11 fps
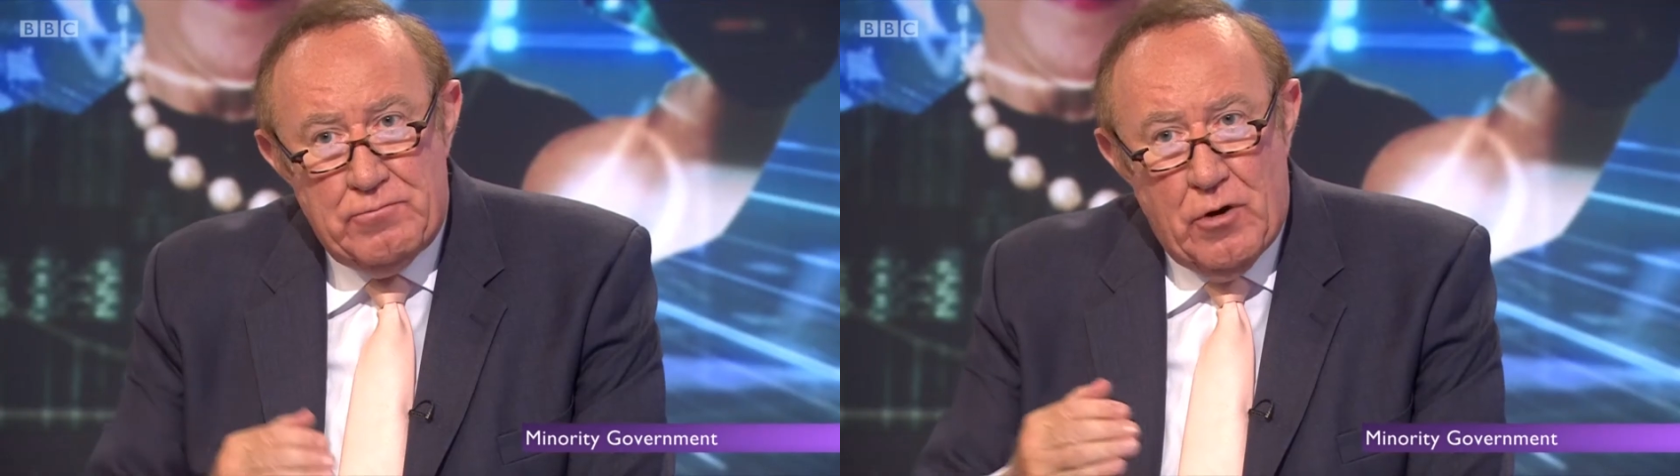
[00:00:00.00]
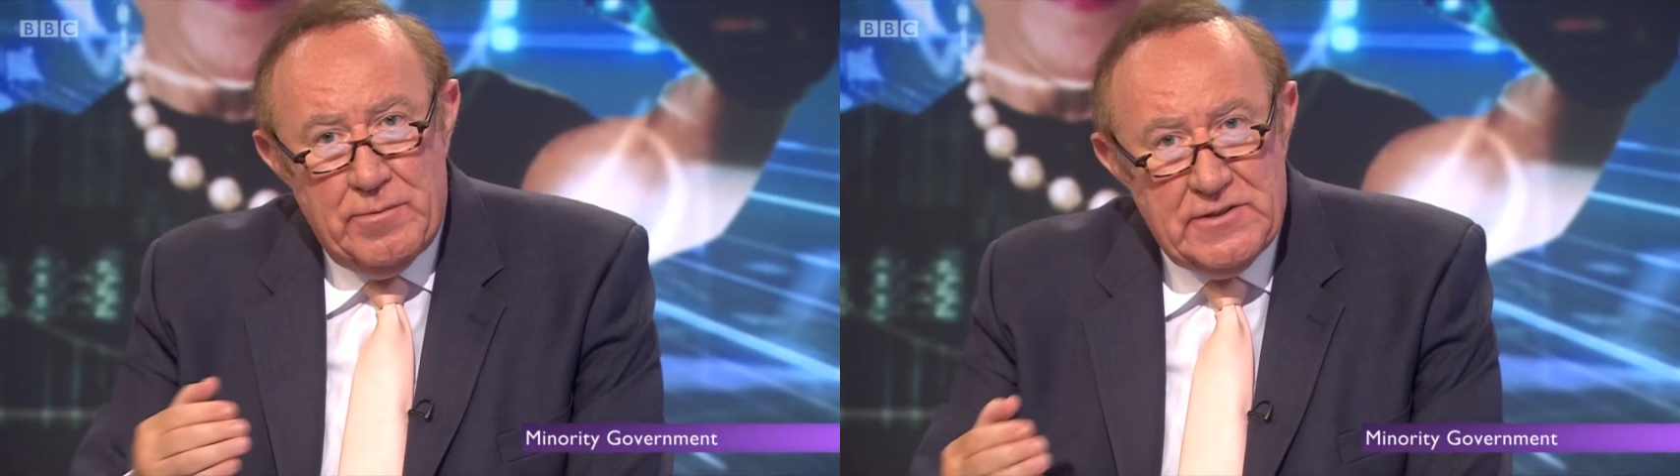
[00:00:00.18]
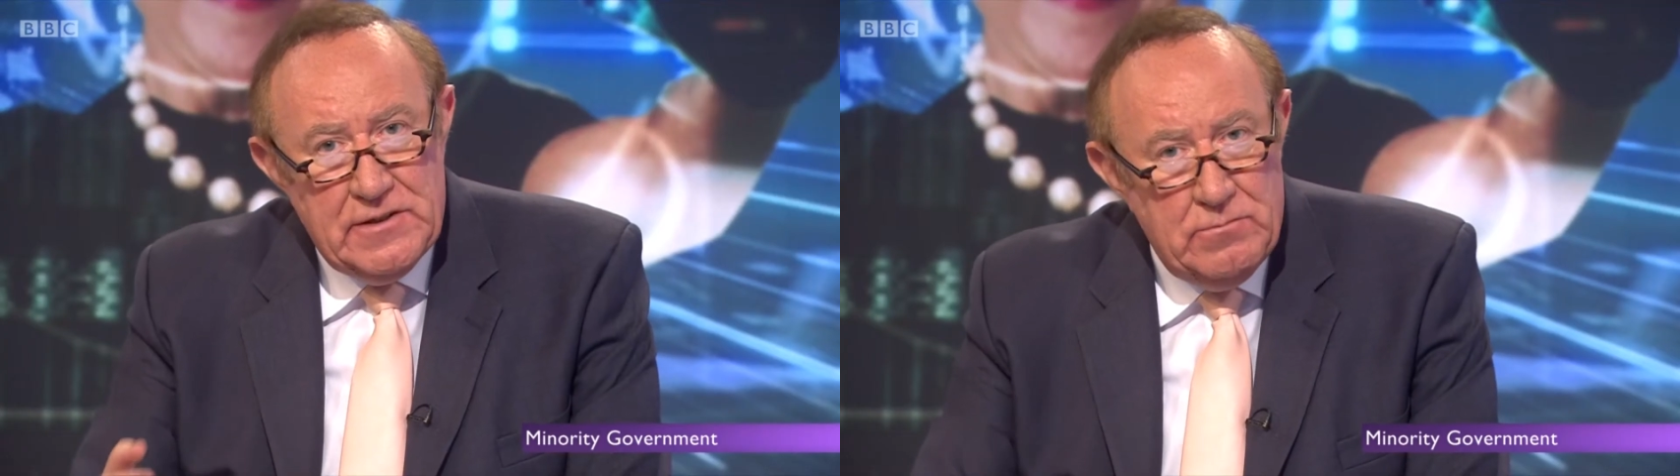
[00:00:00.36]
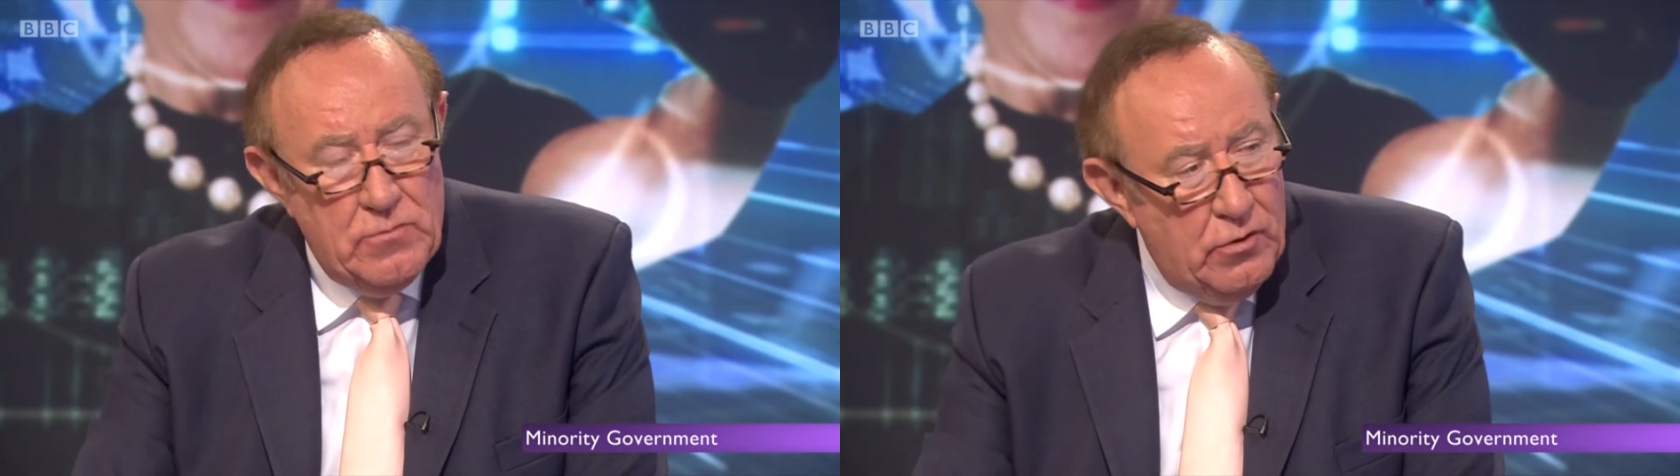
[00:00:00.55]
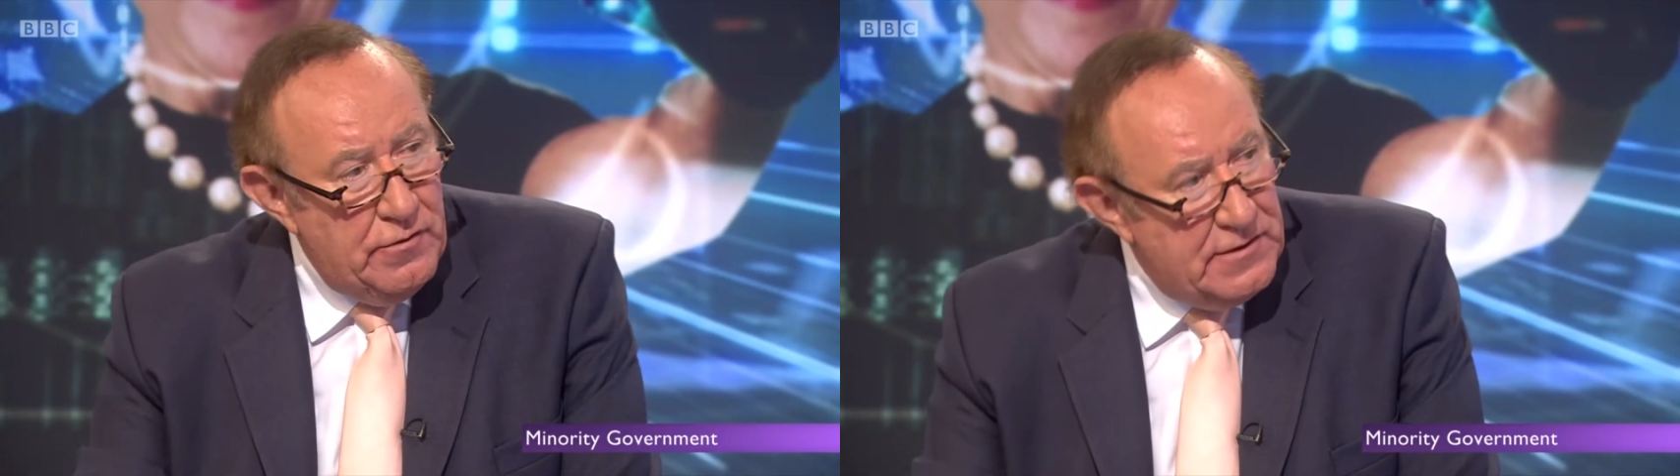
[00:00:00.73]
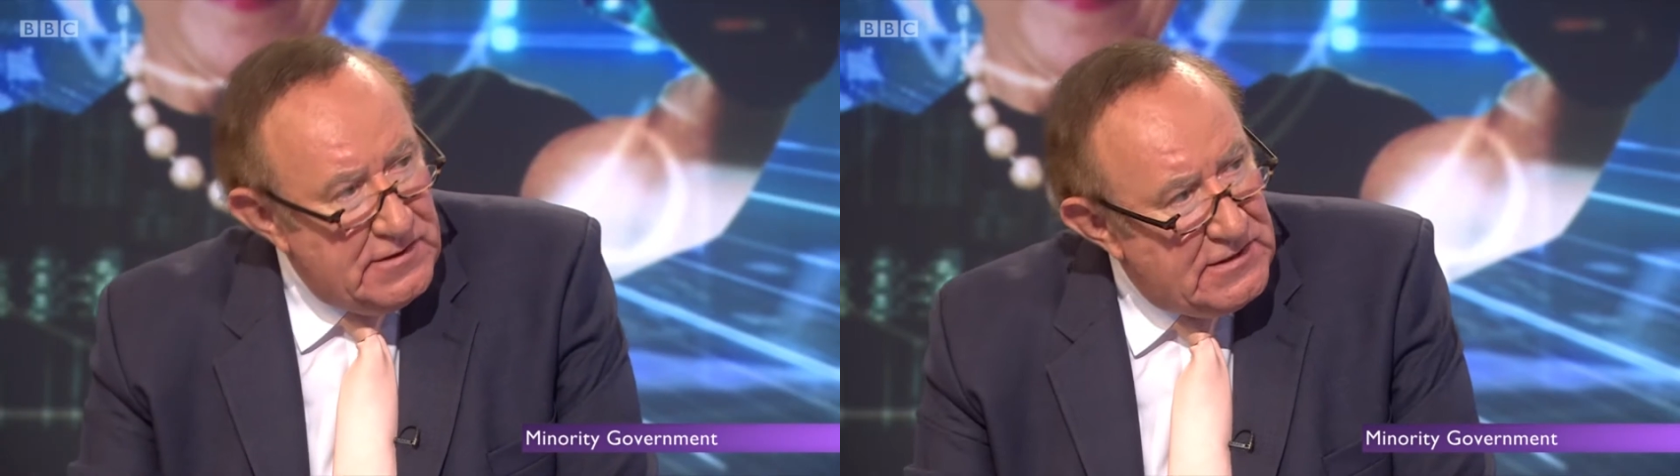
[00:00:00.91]
promising more.
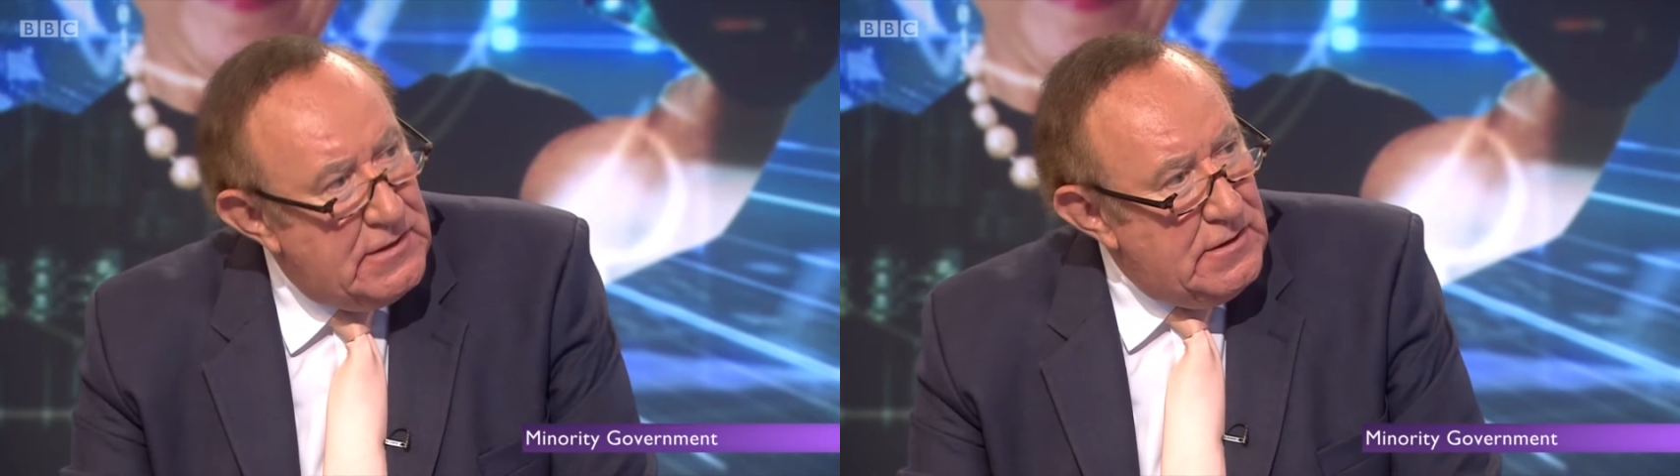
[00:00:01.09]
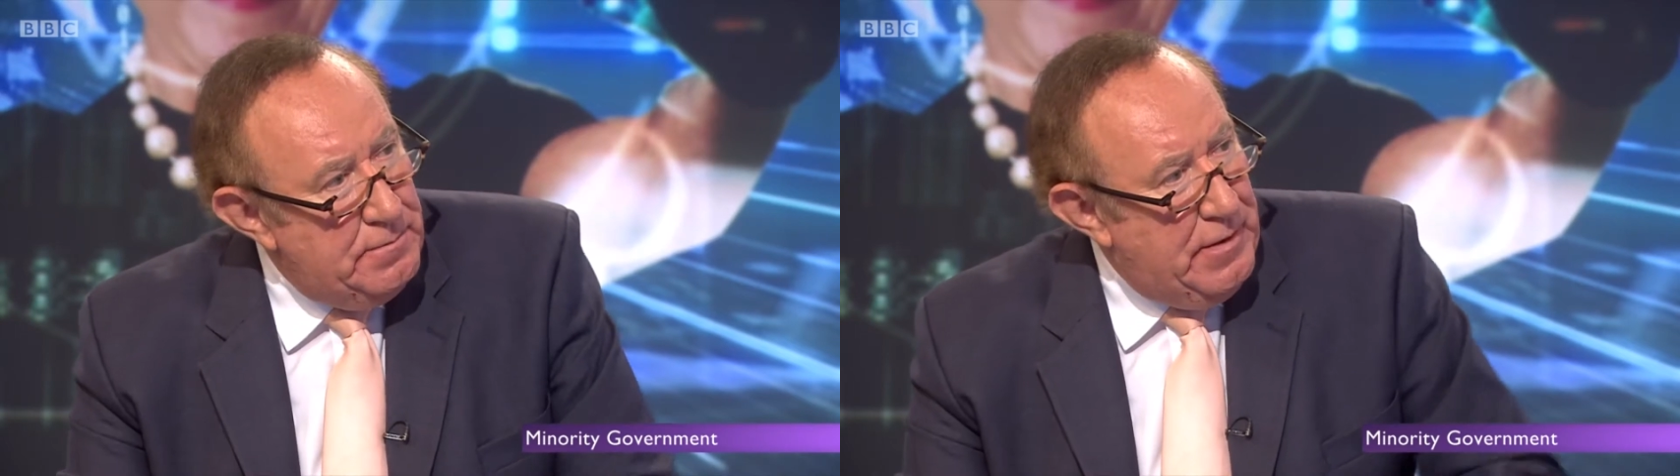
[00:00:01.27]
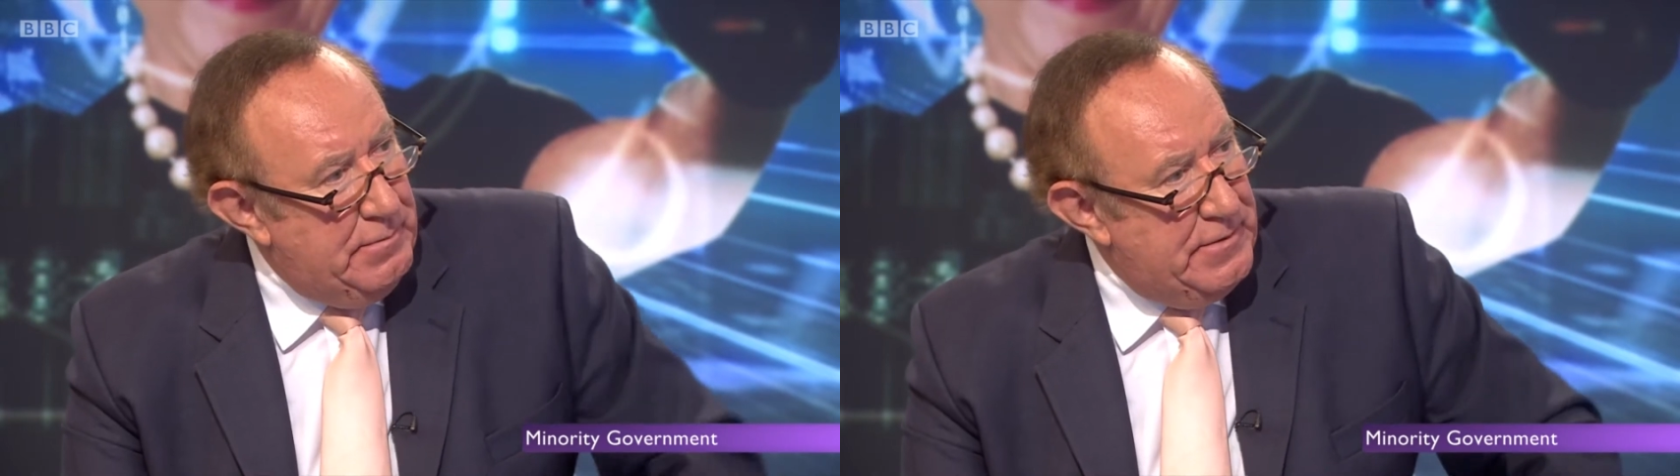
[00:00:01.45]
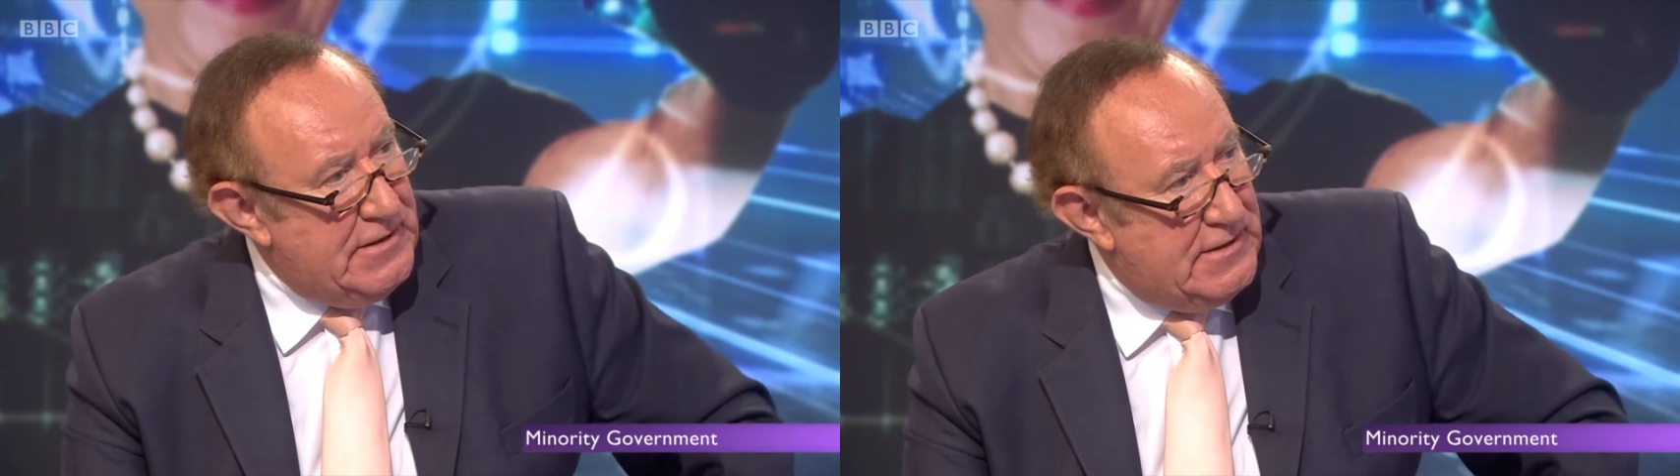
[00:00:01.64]
There's still a public